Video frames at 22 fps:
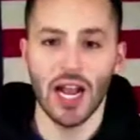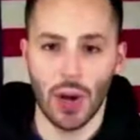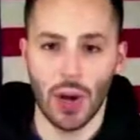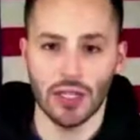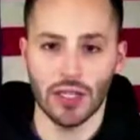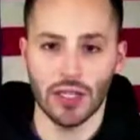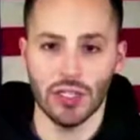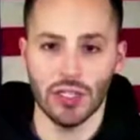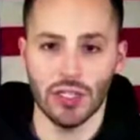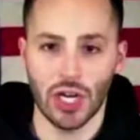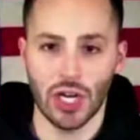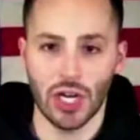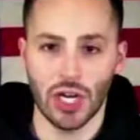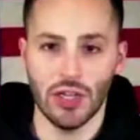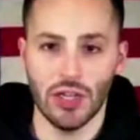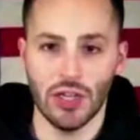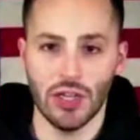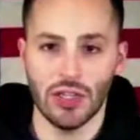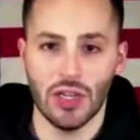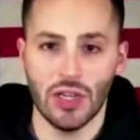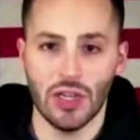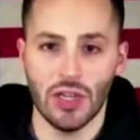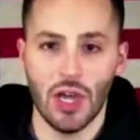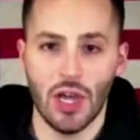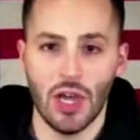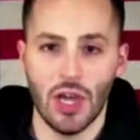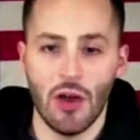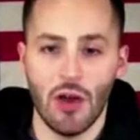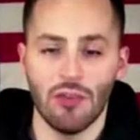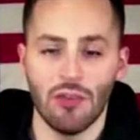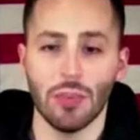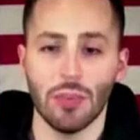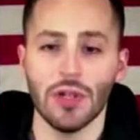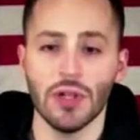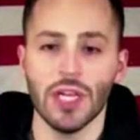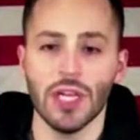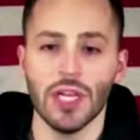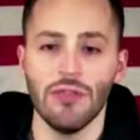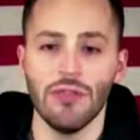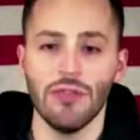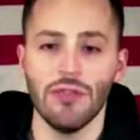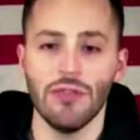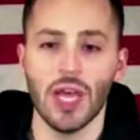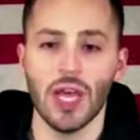apologize for
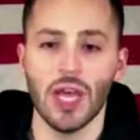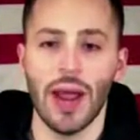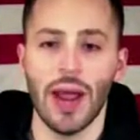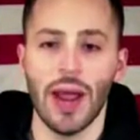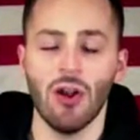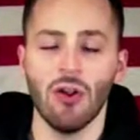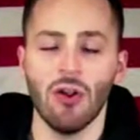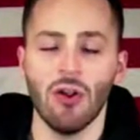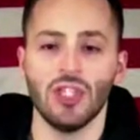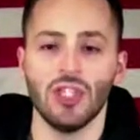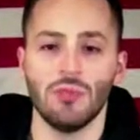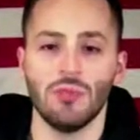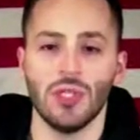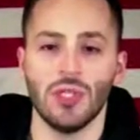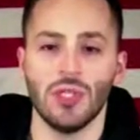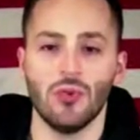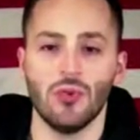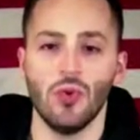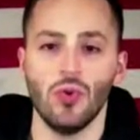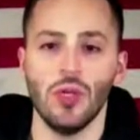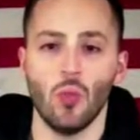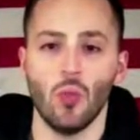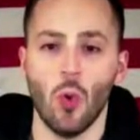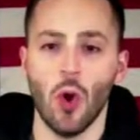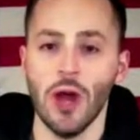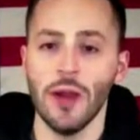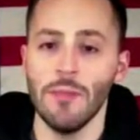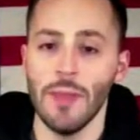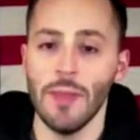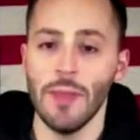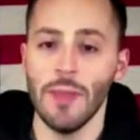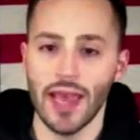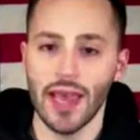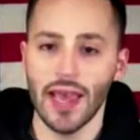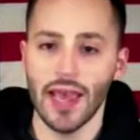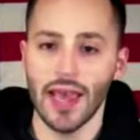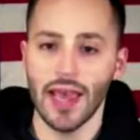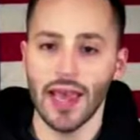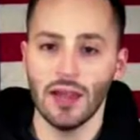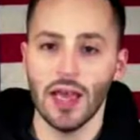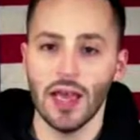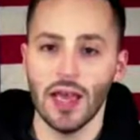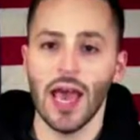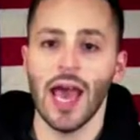believing a marriage is between one man
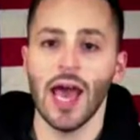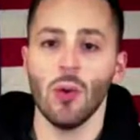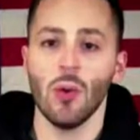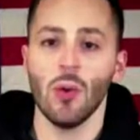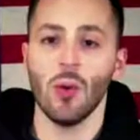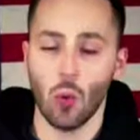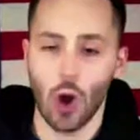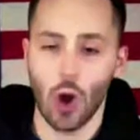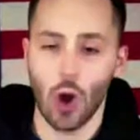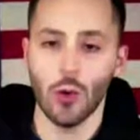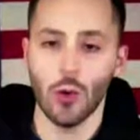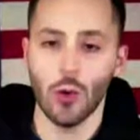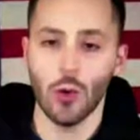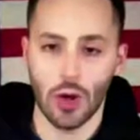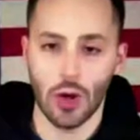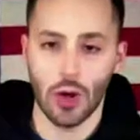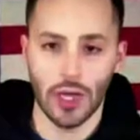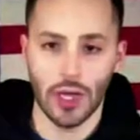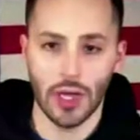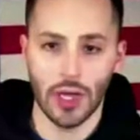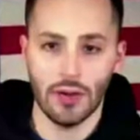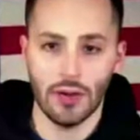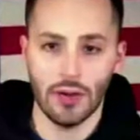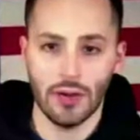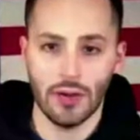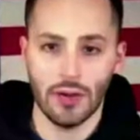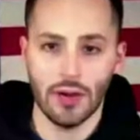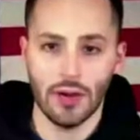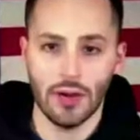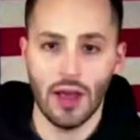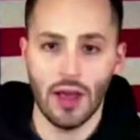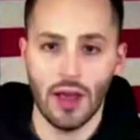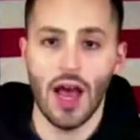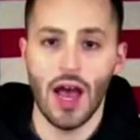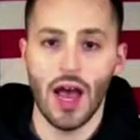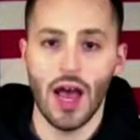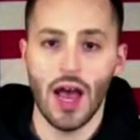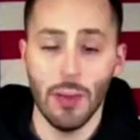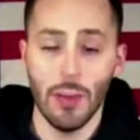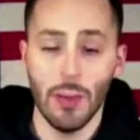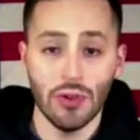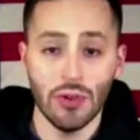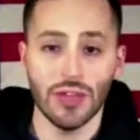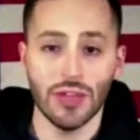and one woman.
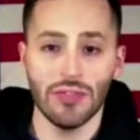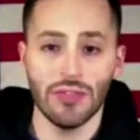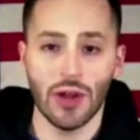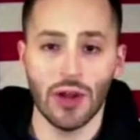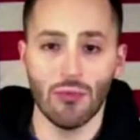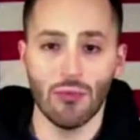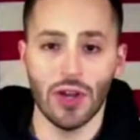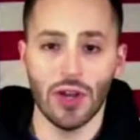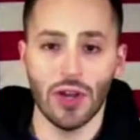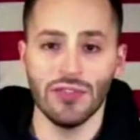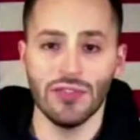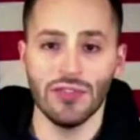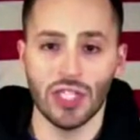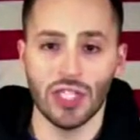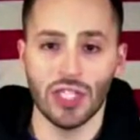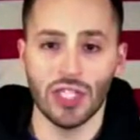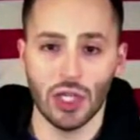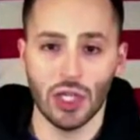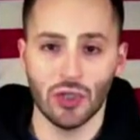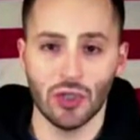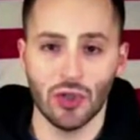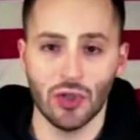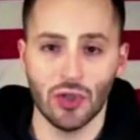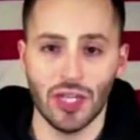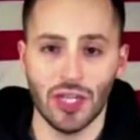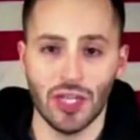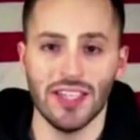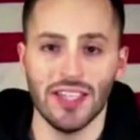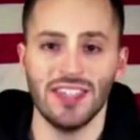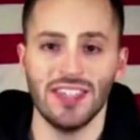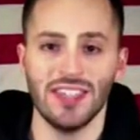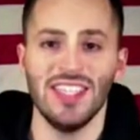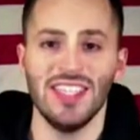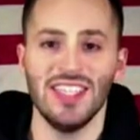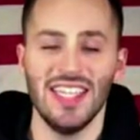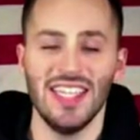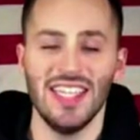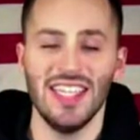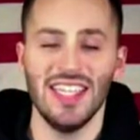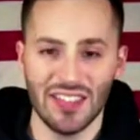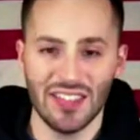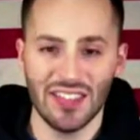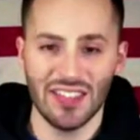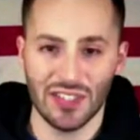I believe that raising children is
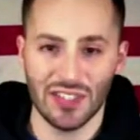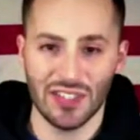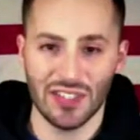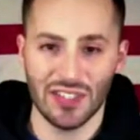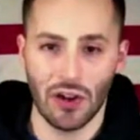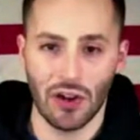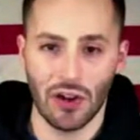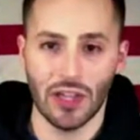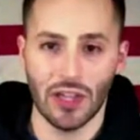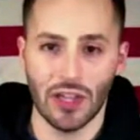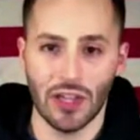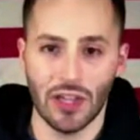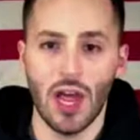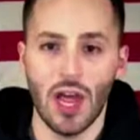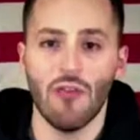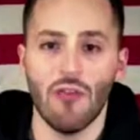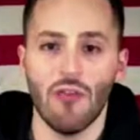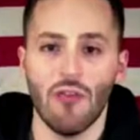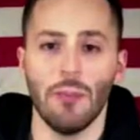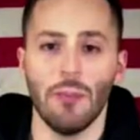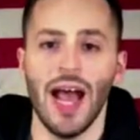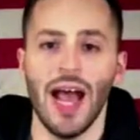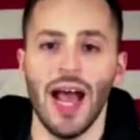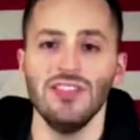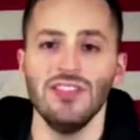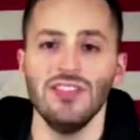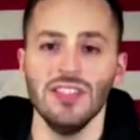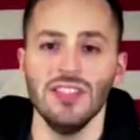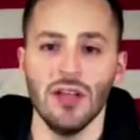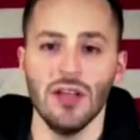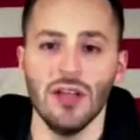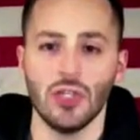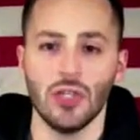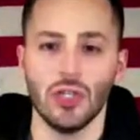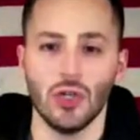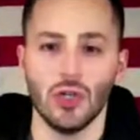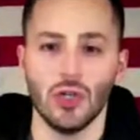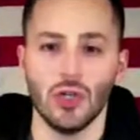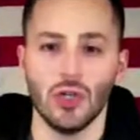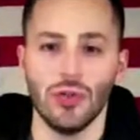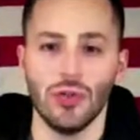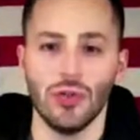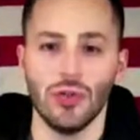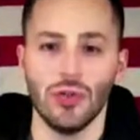necessary for passing down the
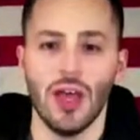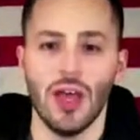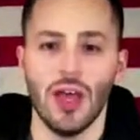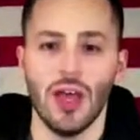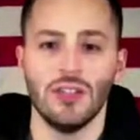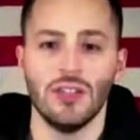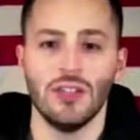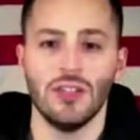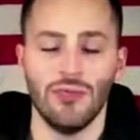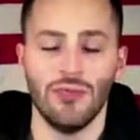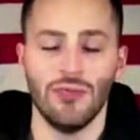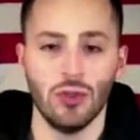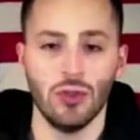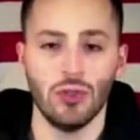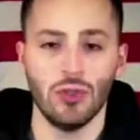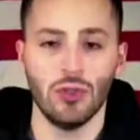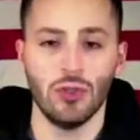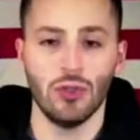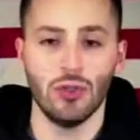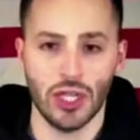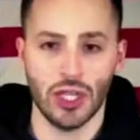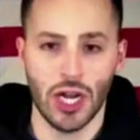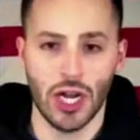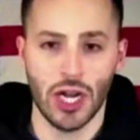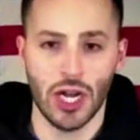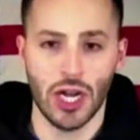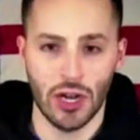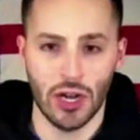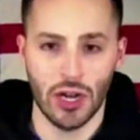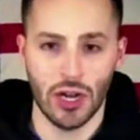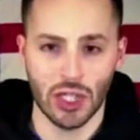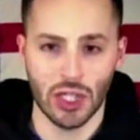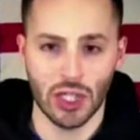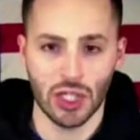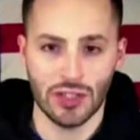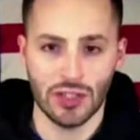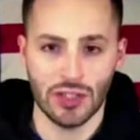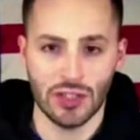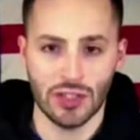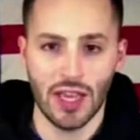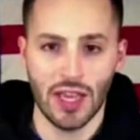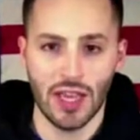truth to future generations,